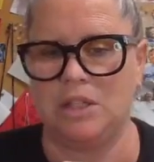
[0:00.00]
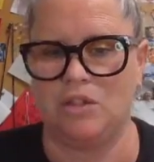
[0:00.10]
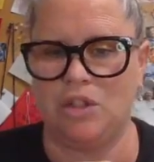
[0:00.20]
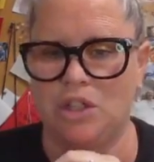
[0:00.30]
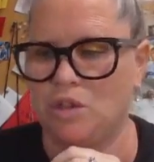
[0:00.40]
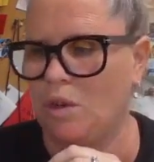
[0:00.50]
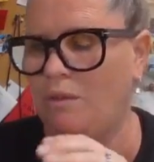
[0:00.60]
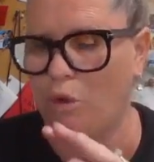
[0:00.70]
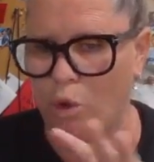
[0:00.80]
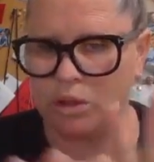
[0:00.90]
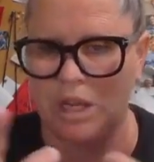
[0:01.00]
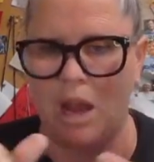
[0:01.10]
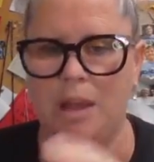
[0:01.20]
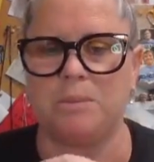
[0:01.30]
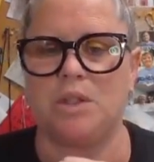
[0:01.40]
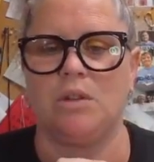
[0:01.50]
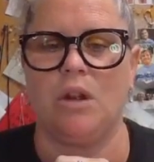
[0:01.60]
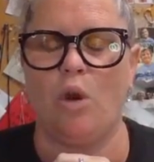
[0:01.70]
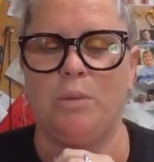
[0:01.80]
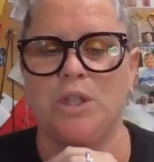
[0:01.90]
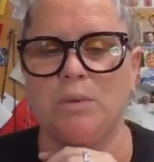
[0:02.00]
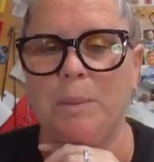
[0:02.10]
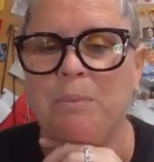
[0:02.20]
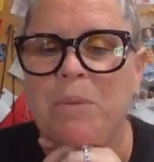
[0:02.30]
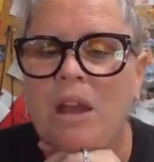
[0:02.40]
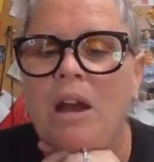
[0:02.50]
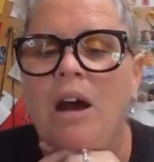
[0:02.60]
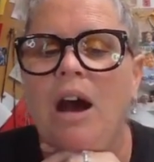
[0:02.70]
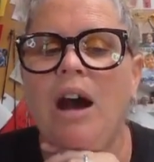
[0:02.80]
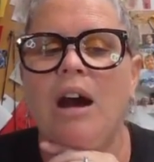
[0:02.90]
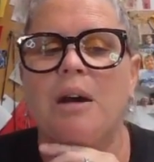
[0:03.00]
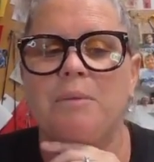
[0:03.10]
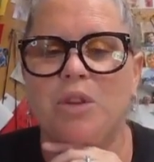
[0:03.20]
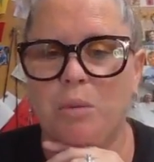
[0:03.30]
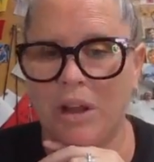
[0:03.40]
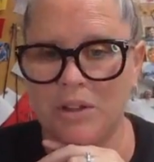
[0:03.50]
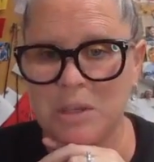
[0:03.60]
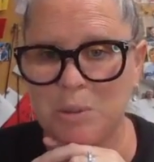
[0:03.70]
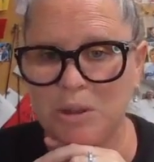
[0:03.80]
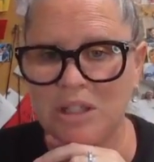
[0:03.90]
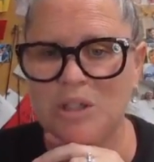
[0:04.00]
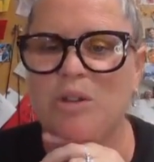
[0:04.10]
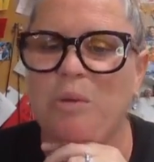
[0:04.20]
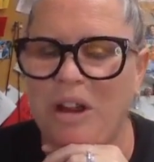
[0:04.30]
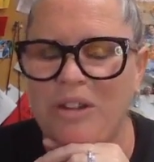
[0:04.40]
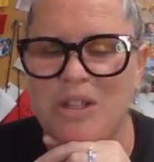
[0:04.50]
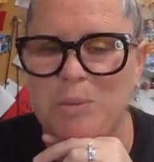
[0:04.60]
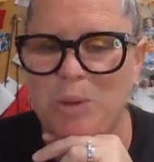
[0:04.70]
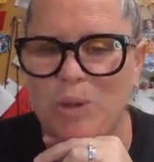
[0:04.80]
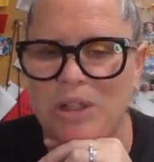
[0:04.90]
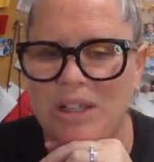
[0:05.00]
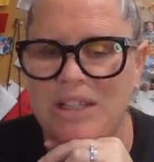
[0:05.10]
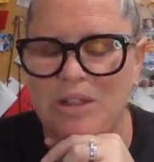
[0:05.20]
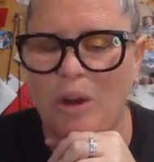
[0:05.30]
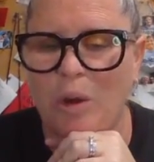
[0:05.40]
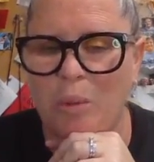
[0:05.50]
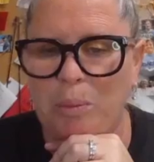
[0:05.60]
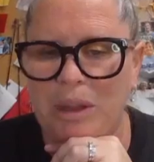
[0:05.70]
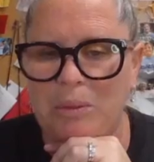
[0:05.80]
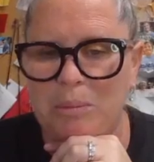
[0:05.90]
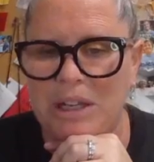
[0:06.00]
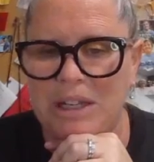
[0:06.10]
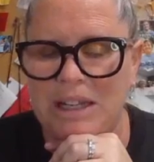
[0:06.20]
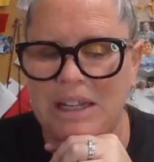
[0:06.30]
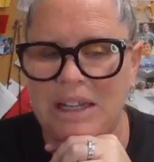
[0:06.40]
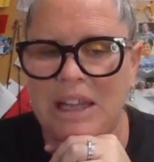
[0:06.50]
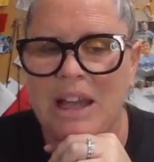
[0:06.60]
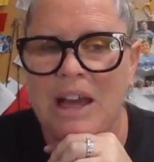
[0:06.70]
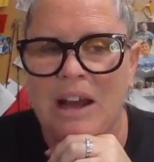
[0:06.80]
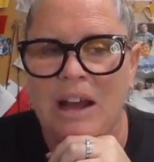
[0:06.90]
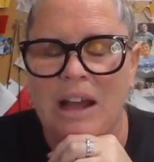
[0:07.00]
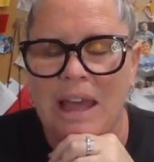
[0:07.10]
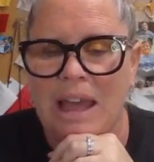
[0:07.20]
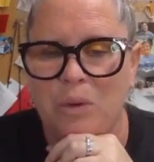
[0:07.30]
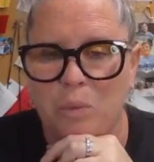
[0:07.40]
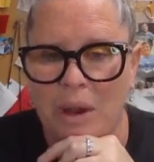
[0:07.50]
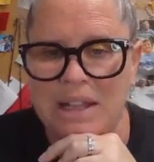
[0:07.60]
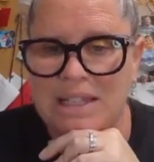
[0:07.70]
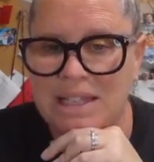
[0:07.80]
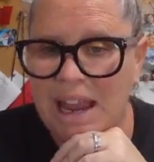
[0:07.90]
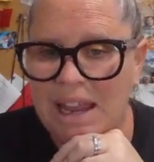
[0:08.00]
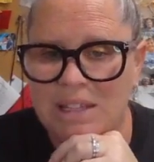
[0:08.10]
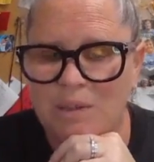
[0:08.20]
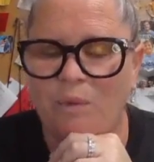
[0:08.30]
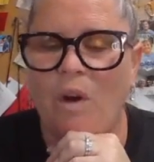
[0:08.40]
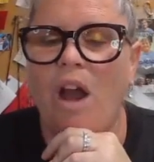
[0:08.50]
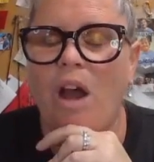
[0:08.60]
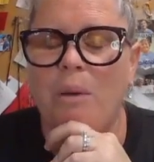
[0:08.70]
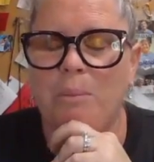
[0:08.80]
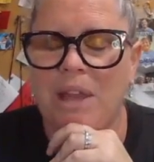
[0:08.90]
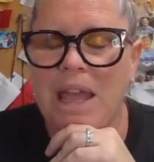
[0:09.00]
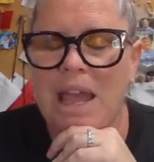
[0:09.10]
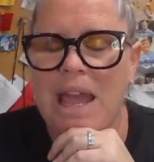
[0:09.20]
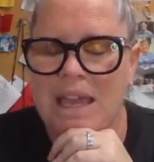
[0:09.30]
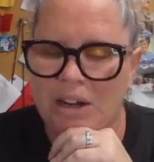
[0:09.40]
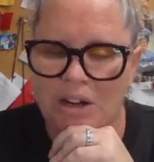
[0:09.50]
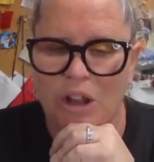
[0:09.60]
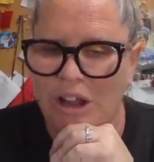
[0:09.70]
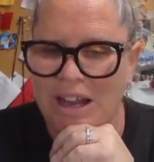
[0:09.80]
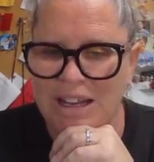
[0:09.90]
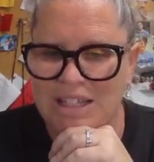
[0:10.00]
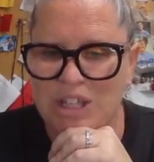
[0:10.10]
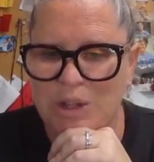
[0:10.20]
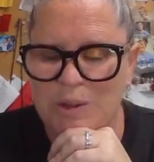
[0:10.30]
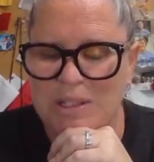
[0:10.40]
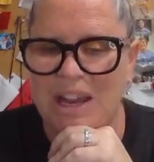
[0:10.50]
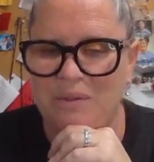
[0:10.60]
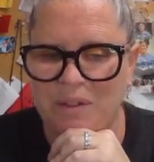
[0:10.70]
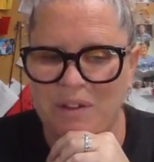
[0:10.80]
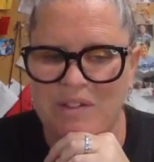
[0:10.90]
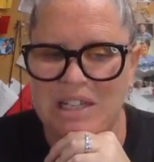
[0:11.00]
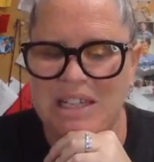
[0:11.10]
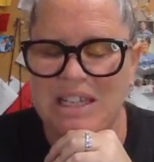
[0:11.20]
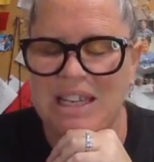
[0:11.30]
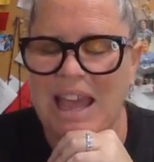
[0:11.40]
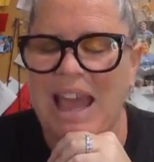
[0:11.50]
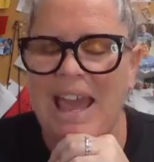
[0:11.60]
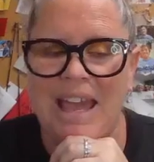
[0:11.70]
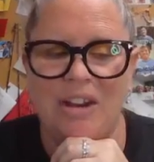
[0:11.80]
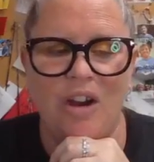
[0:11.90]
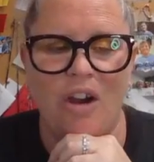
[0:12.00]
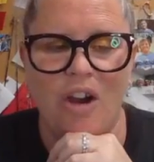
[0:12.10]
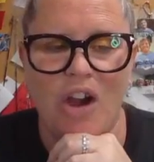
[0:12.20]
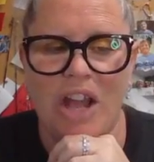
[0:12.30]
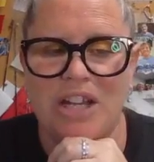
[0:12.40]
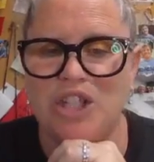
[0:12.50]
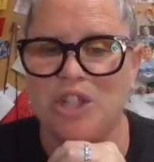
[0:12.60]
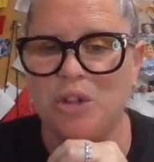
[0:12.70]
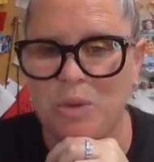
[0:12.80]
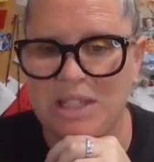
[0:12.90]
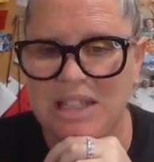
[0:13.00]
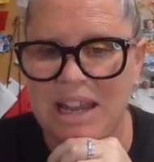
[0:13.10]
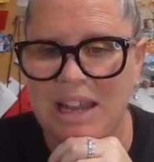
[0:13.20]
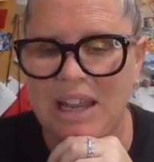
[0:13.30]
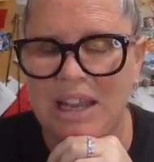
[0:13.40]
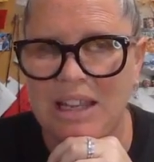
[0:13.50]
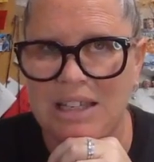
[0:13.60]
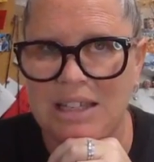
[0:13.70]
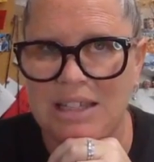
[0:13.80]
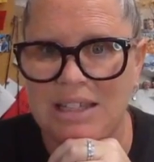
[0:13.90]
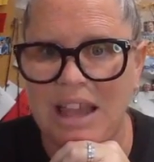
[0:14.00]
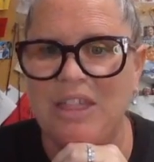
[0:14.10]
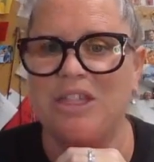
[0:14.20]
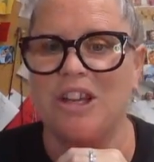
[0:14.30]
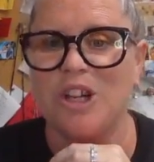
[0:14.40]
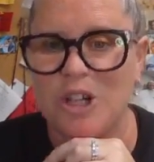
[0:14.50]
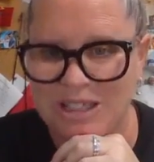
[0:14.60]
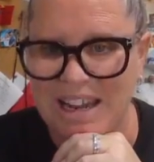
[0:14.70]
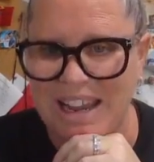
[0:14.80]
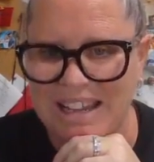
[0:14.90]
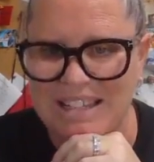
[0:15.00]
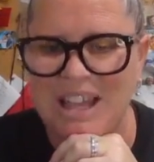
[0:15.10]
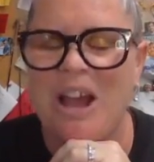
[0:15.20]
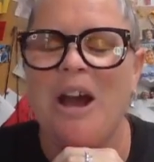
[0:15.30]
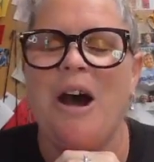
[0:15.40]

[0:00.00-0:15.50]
is just the full times open swim. The wellness pool. So the wellness pool is open Monday and Wednesdays from 8:00 to 10:15, and on Tuesdays and Thursdays